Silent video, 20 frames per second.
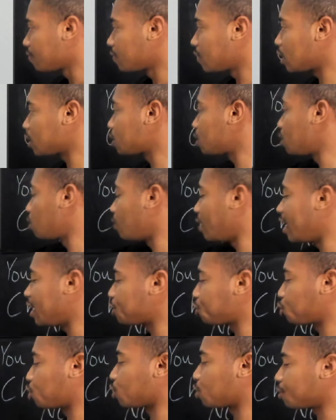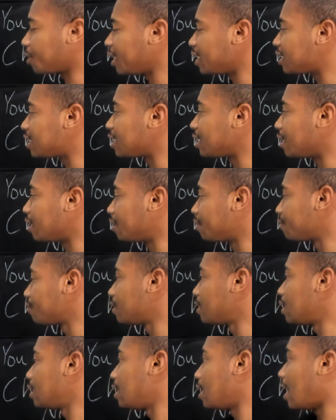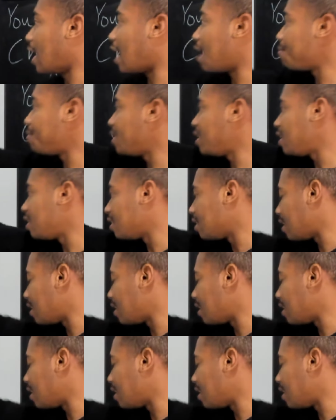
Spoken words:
There's no extra threats here. I mean,